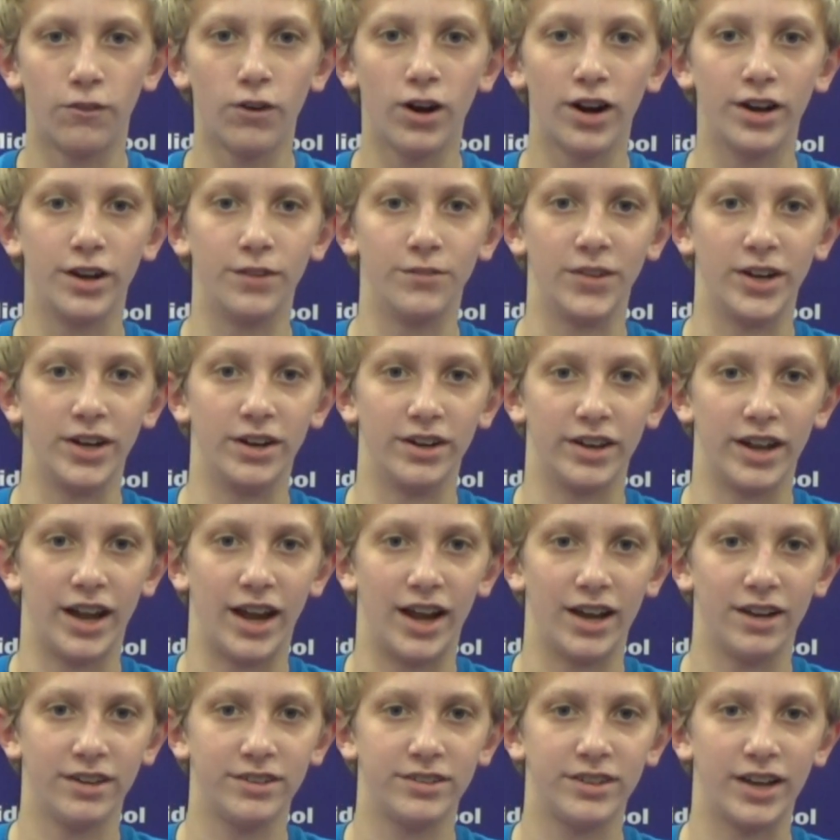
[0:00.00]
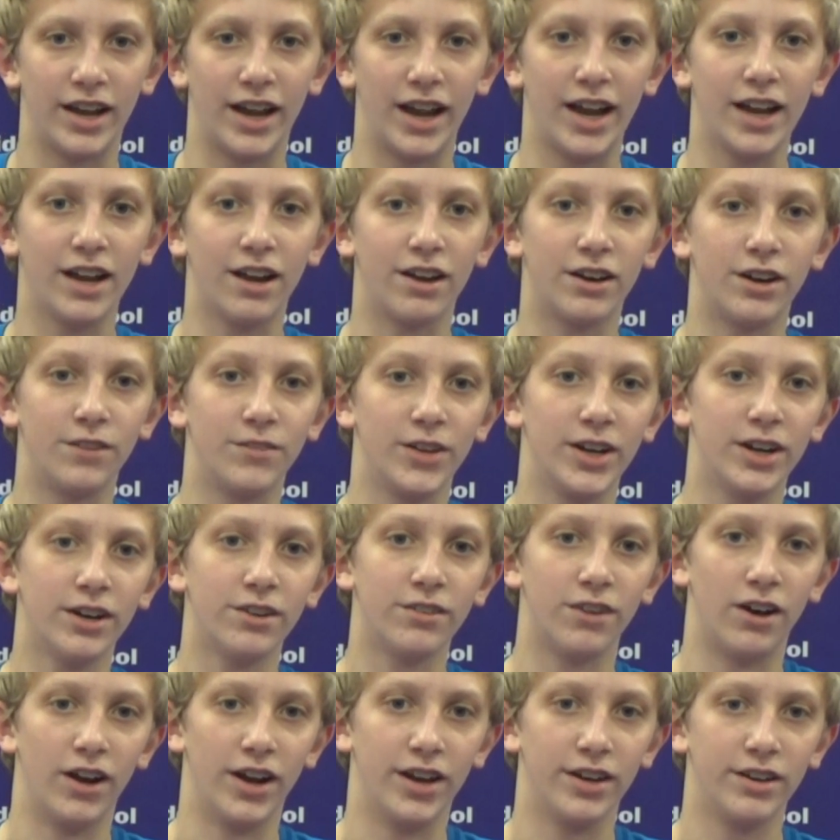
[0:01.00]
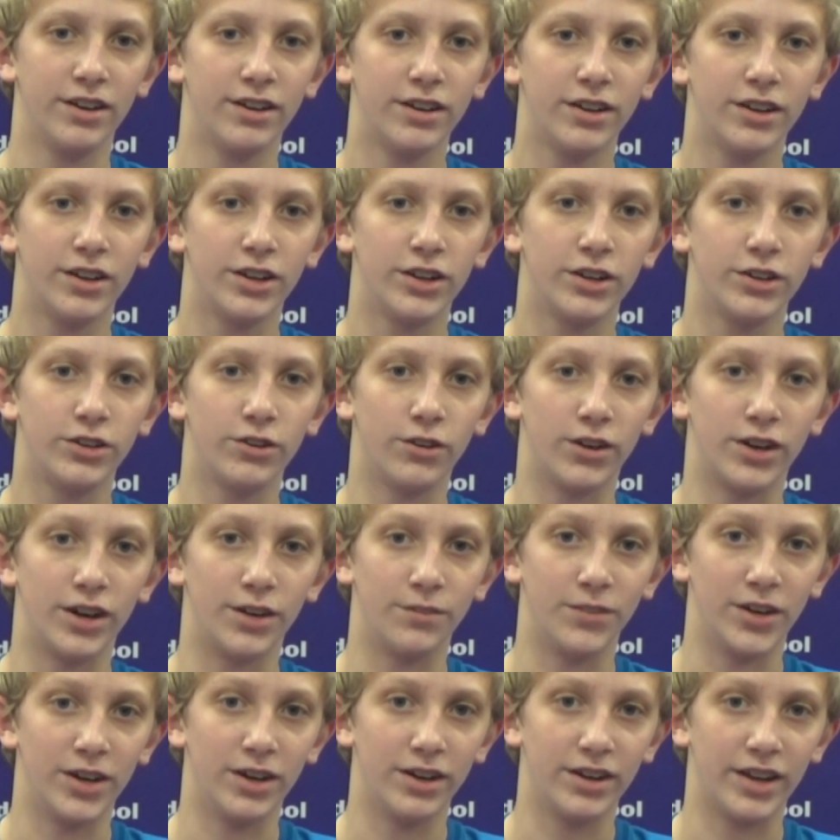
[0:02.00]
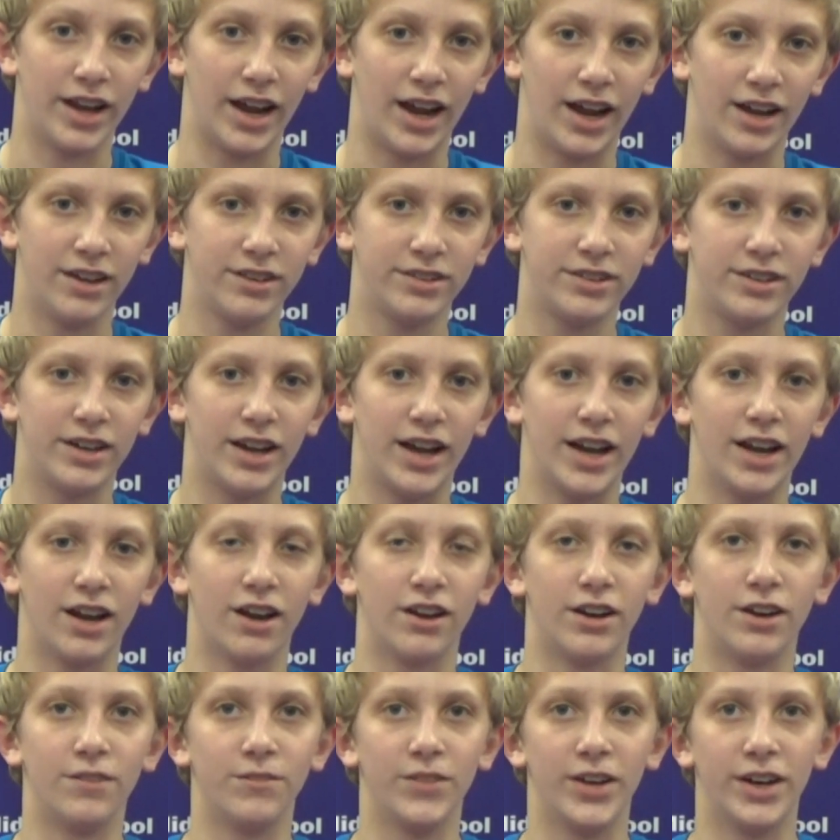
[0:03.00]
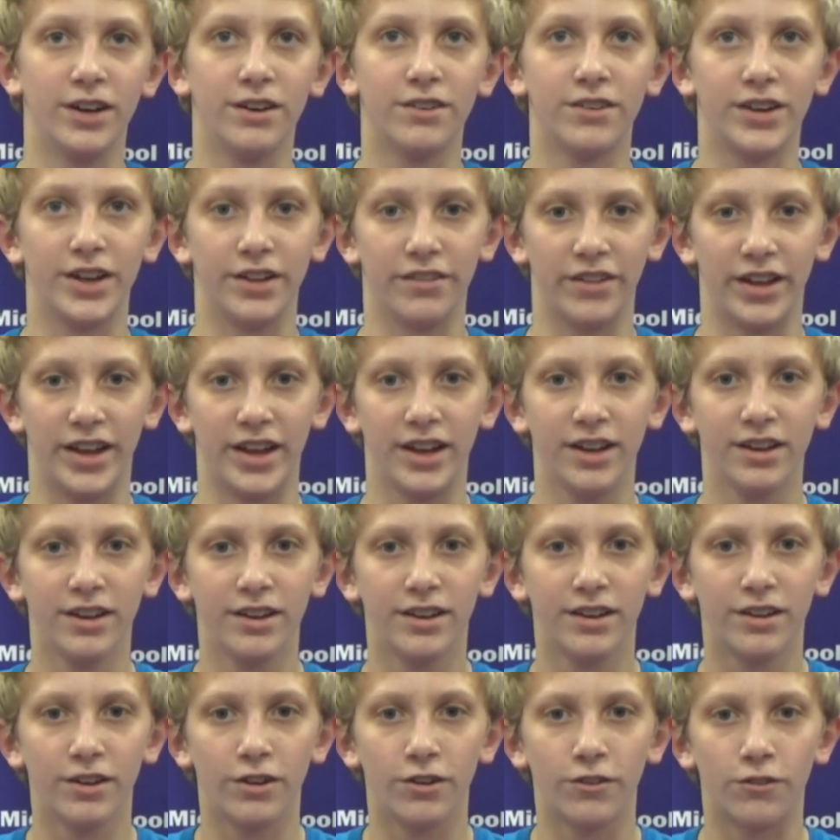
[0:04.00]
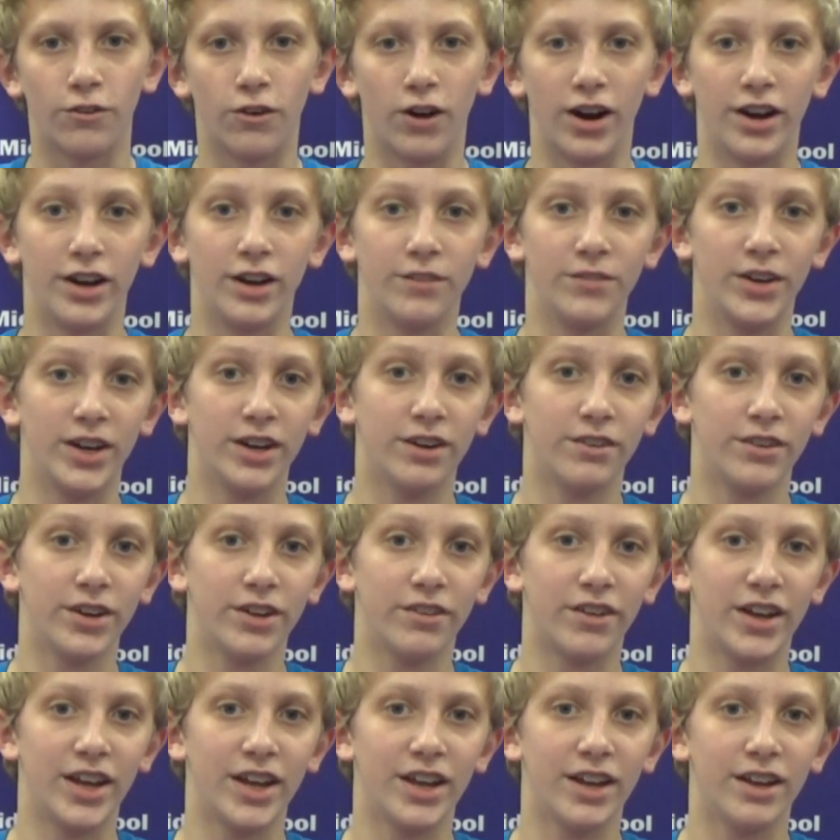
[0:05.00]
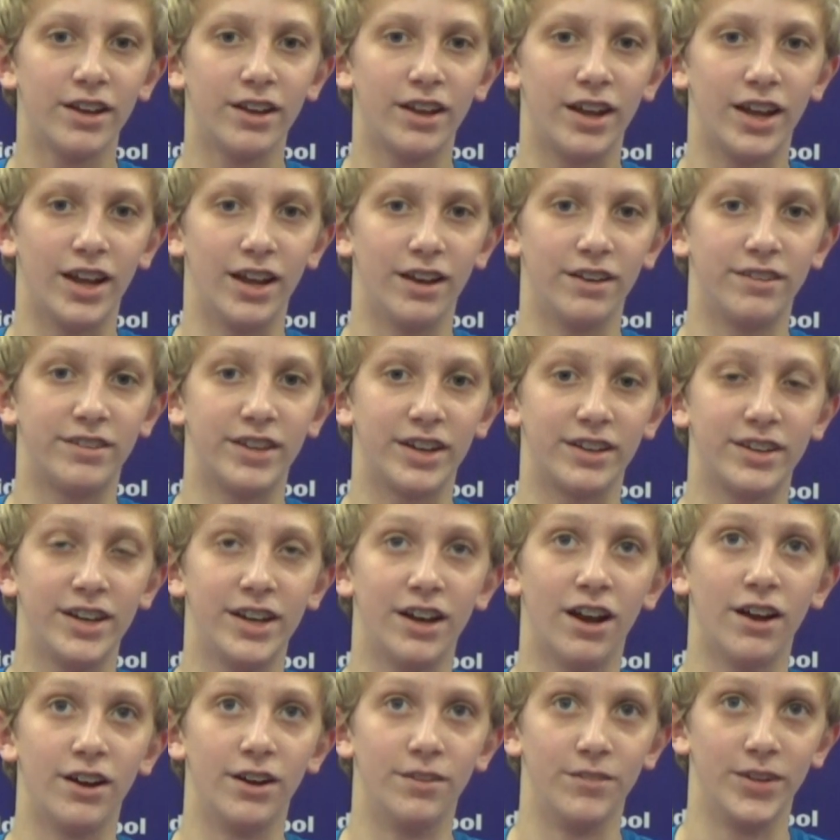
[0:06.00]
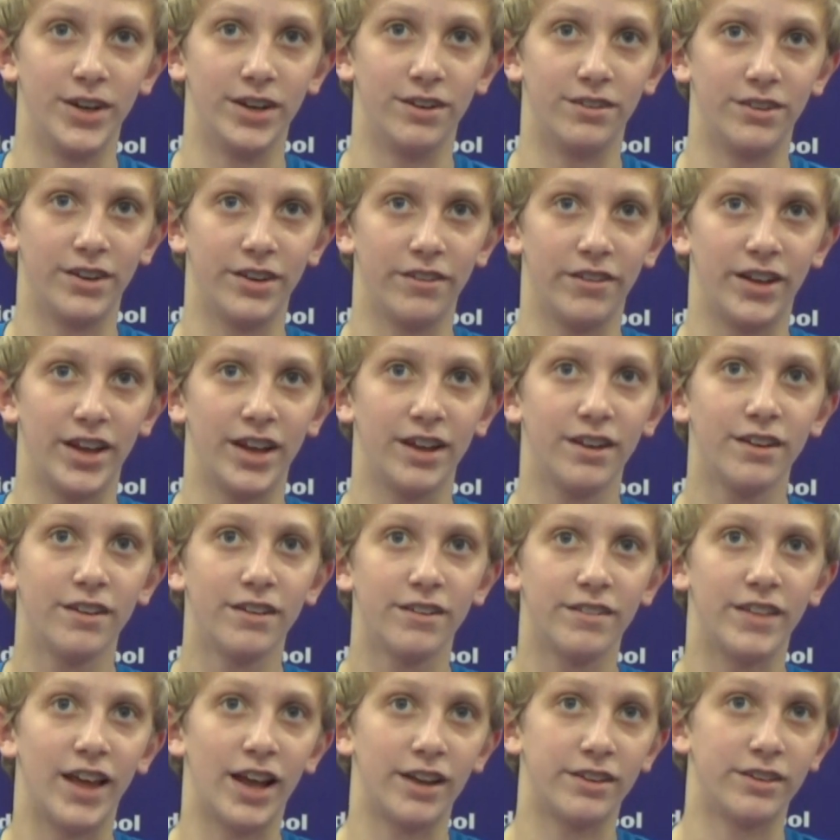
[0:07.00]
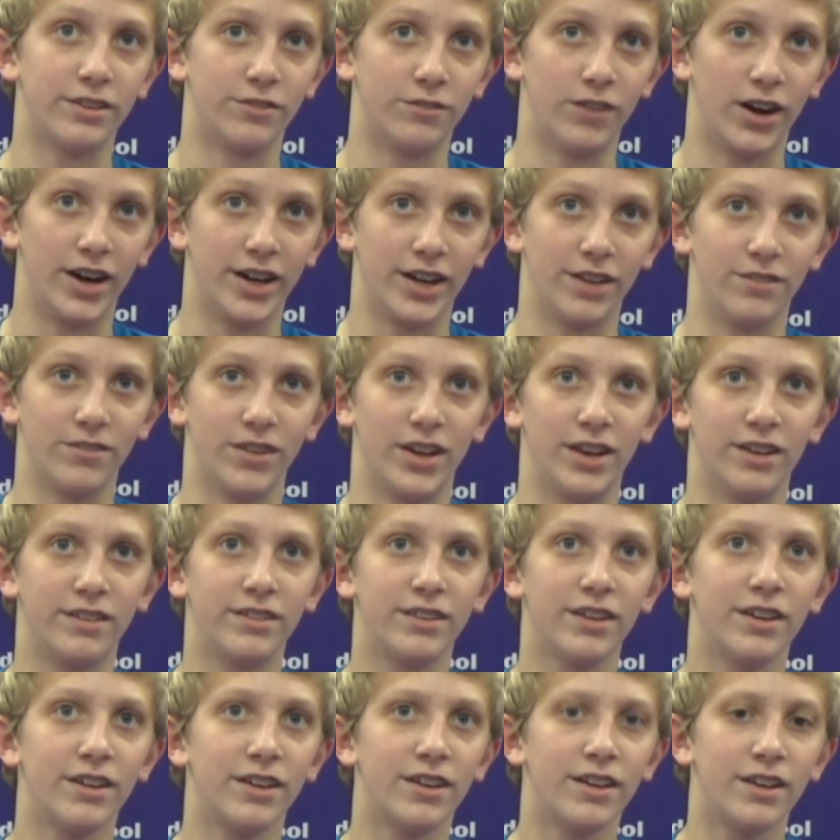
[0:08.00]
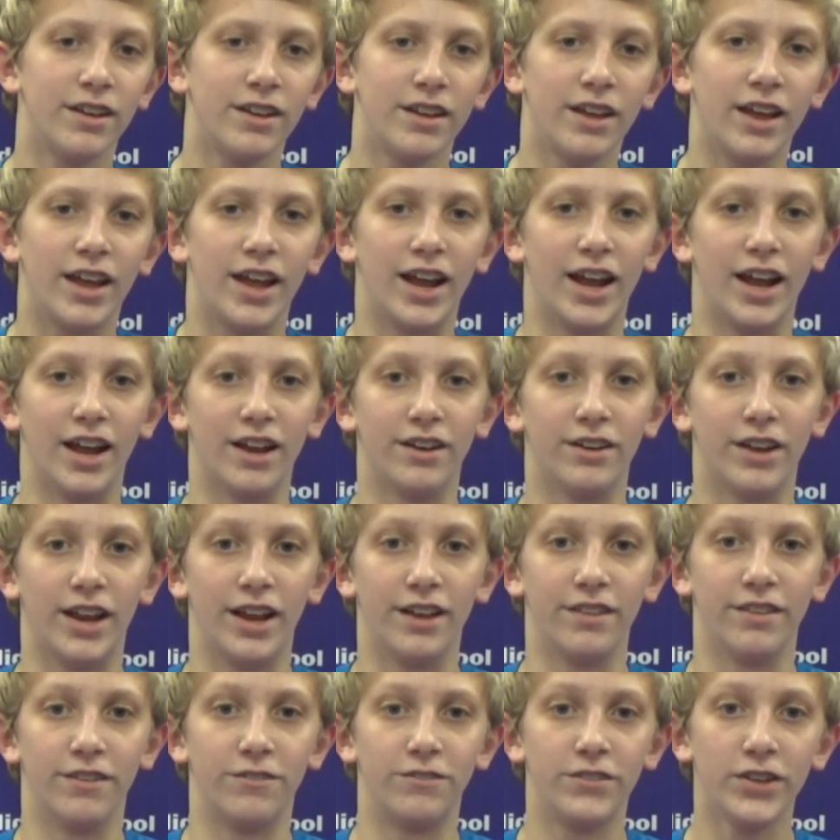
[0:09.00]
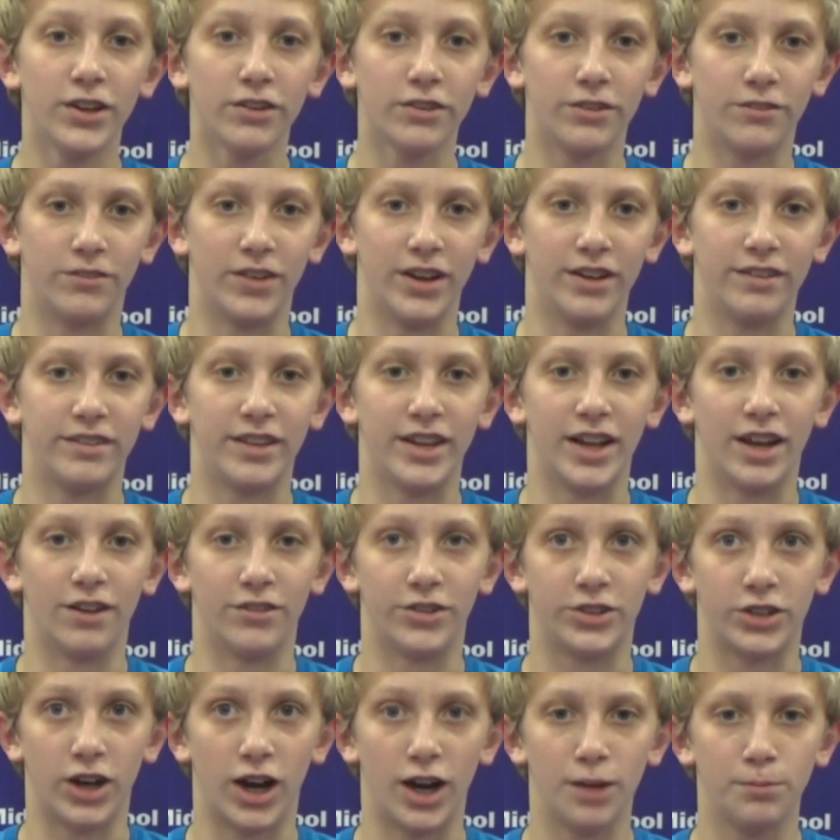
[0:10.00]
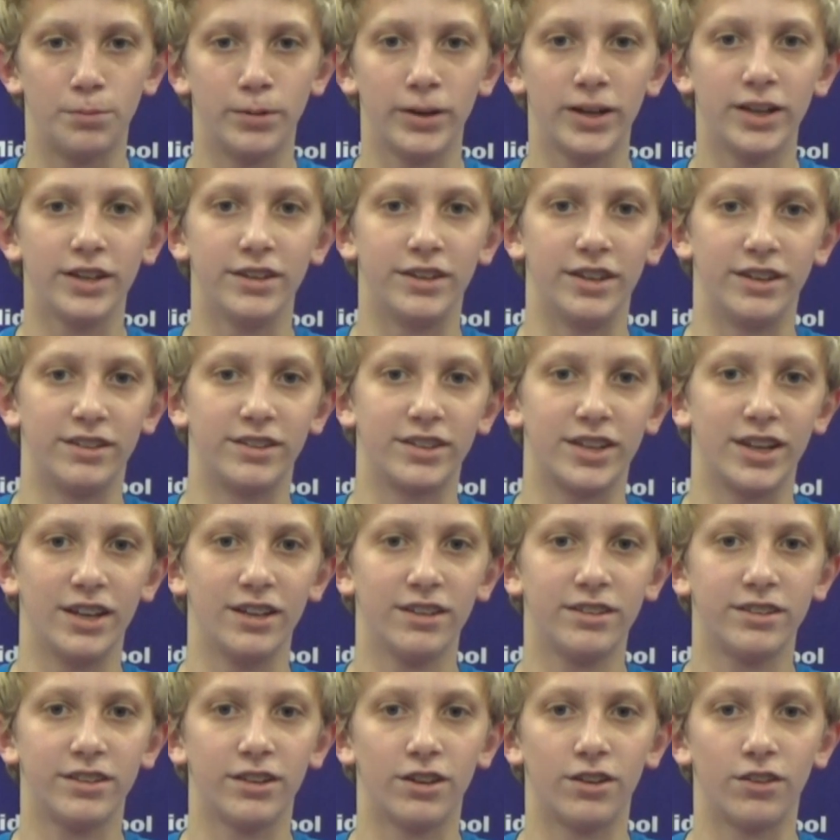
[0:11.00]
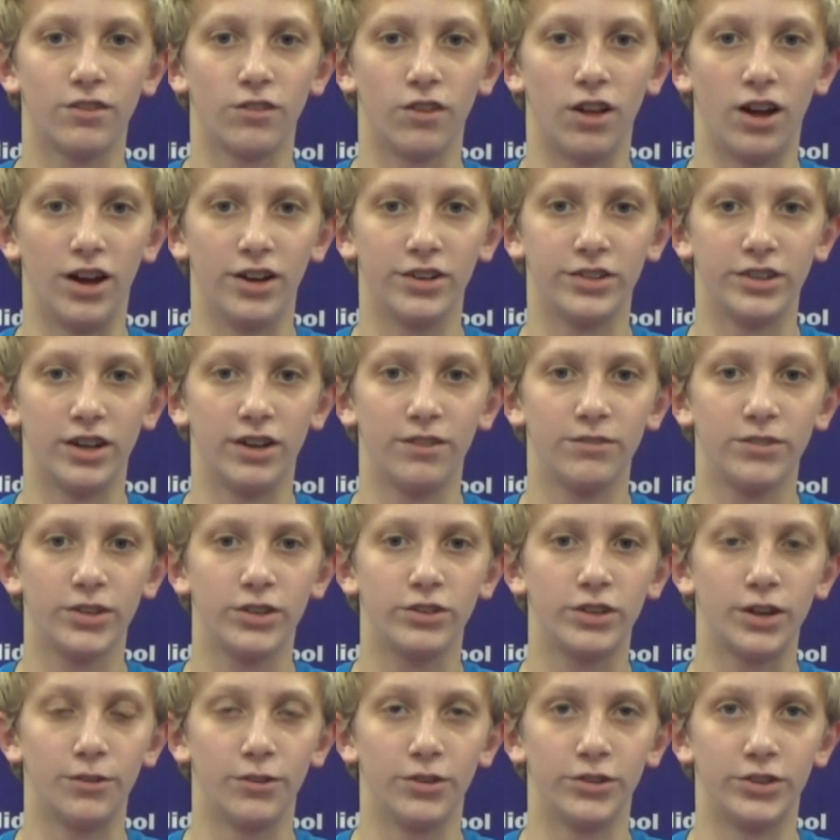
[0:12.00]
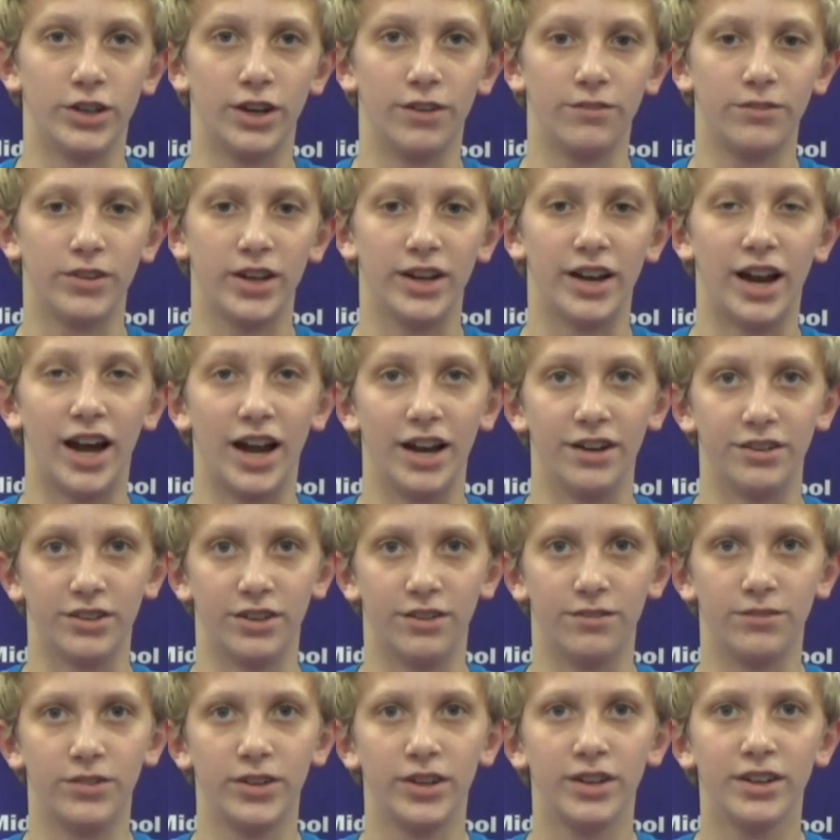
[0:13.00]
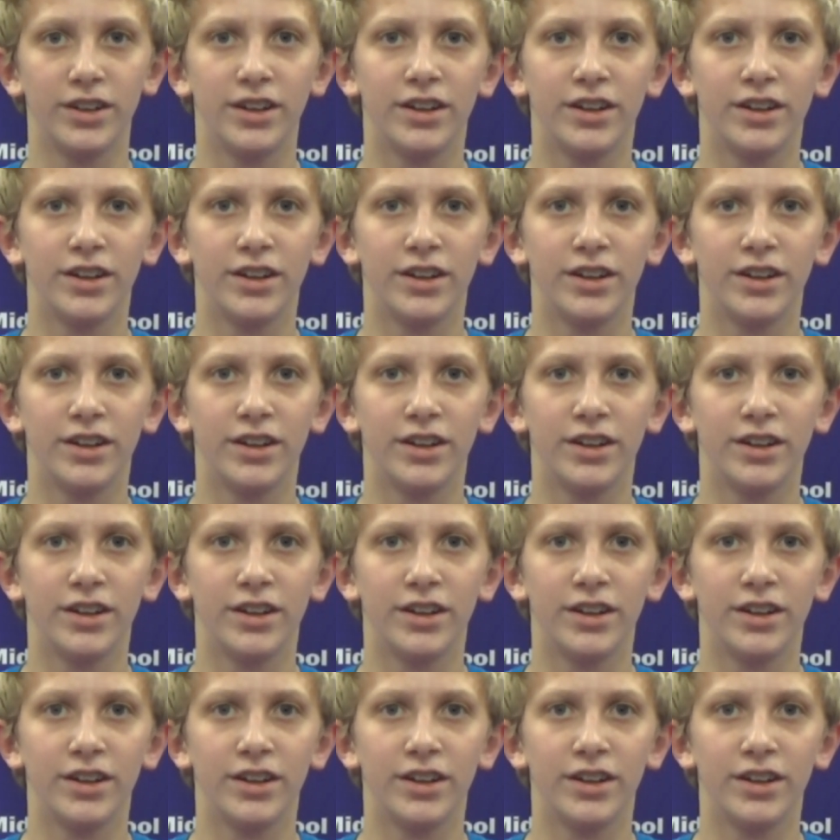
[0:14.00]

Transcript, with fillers: 400 meter dash, 800 meter run, 200 meter dash, 800 meter relay, 400 meter relay, and 1600 meter relay. That's the running events. And in the field events, they have shot put, discus, long jump, triple jump, and high jump.